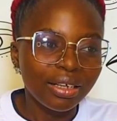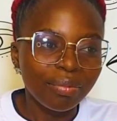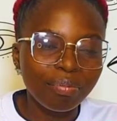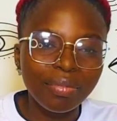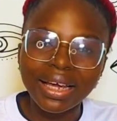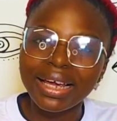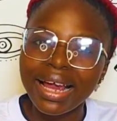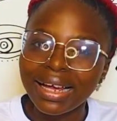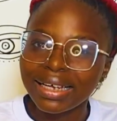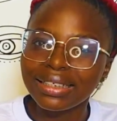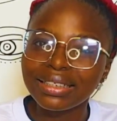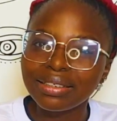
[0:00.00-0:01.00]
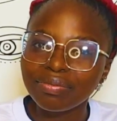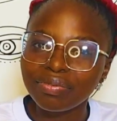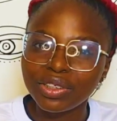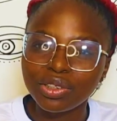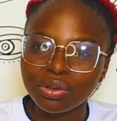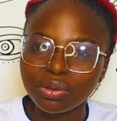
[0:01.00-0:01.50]
make
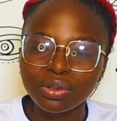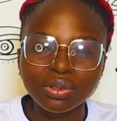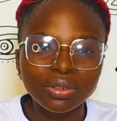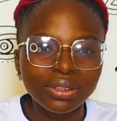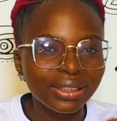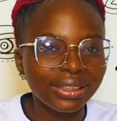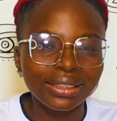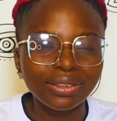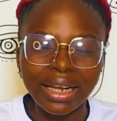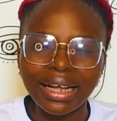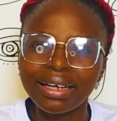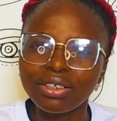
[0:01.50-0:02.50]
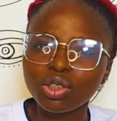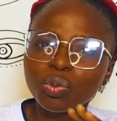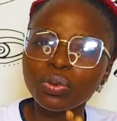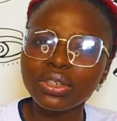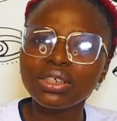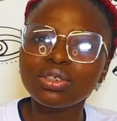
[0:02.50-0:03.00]
engaging videos, like you're just
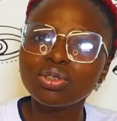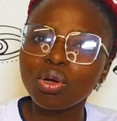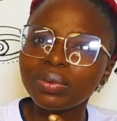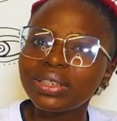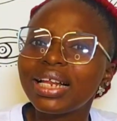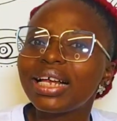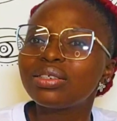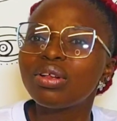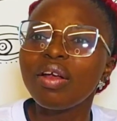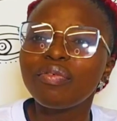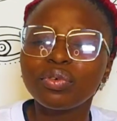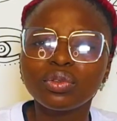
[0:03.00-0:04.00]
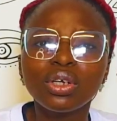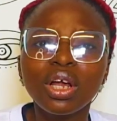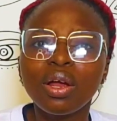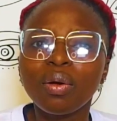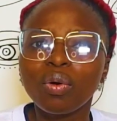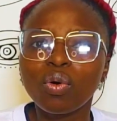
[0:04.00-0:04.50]
putting something that is not
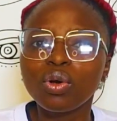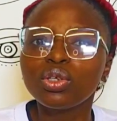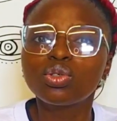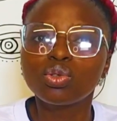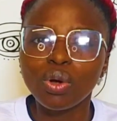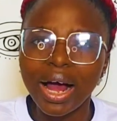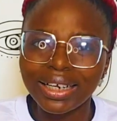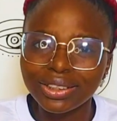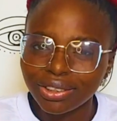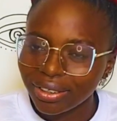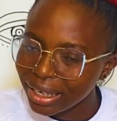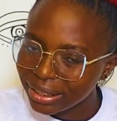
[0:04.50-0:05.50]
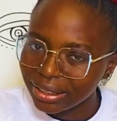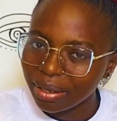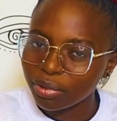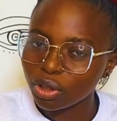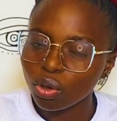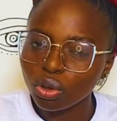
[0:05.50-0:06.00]
even going to attract
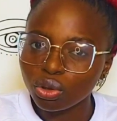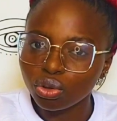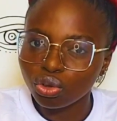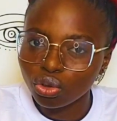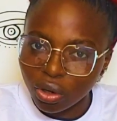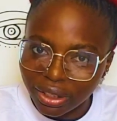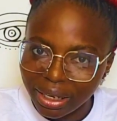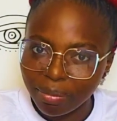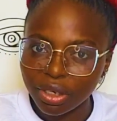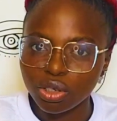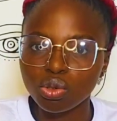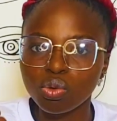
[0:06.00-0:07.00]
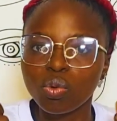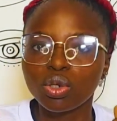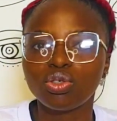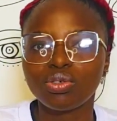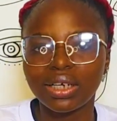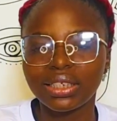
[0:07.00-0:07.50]
them, it's not going to draw them into
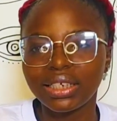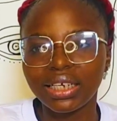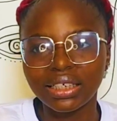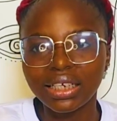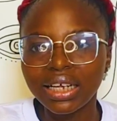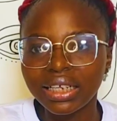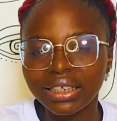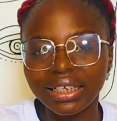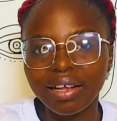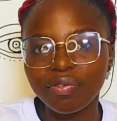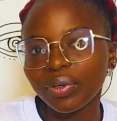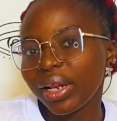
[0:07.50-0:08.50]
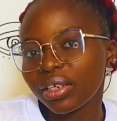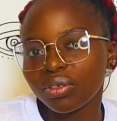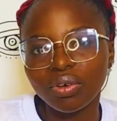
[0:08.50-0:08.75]
what you are saying, then I feel like you